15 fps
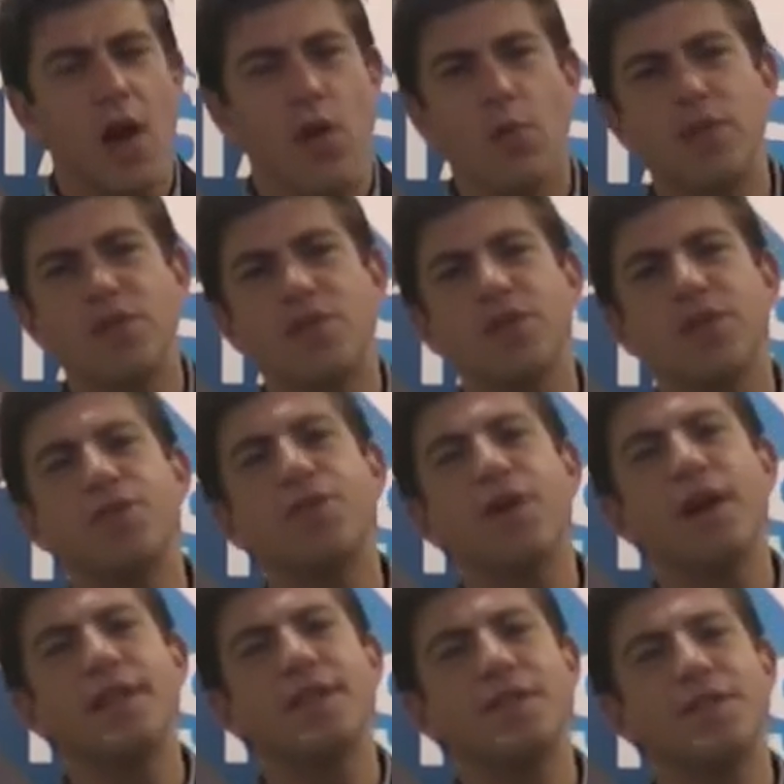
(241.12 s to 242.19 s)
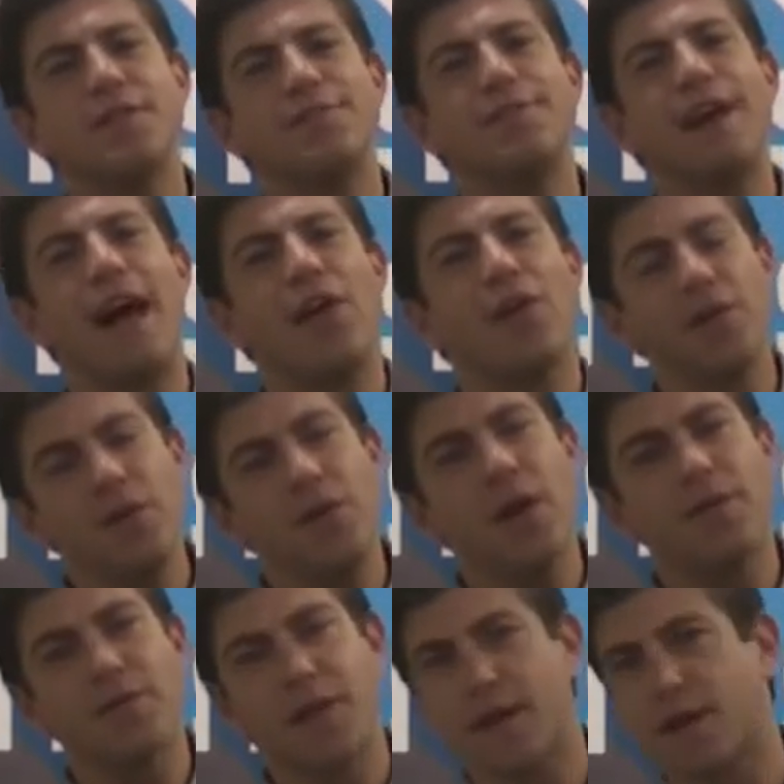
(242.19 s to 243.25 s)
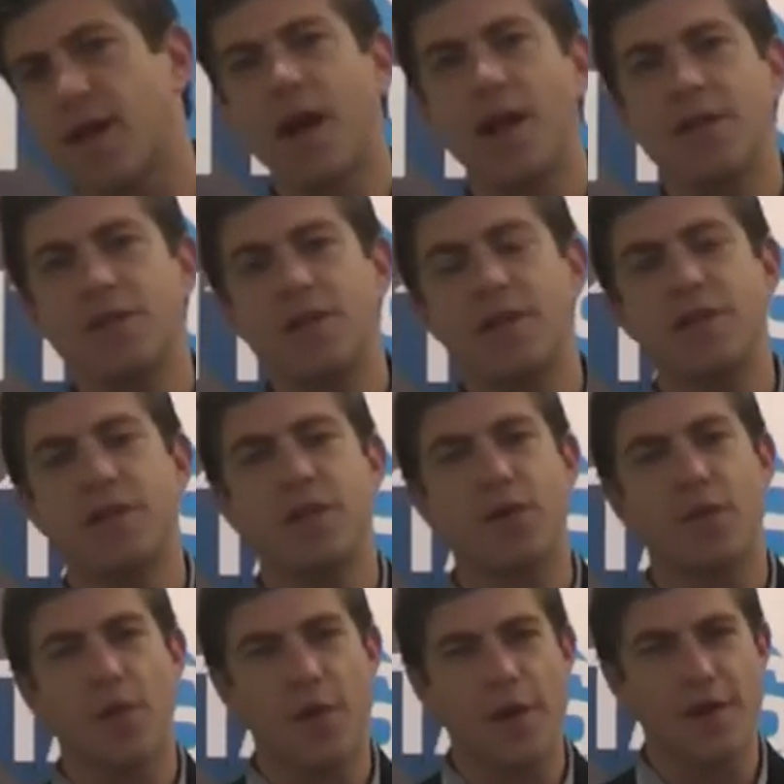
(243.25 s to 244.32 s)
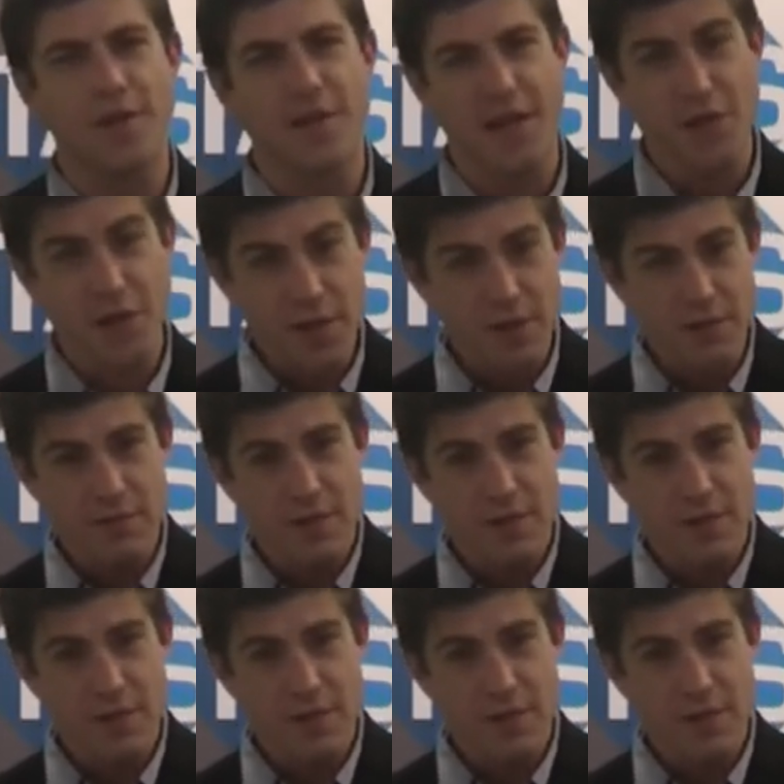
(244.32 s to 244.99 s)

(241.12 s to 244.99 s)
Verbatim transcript: which defines the value of technology to your organization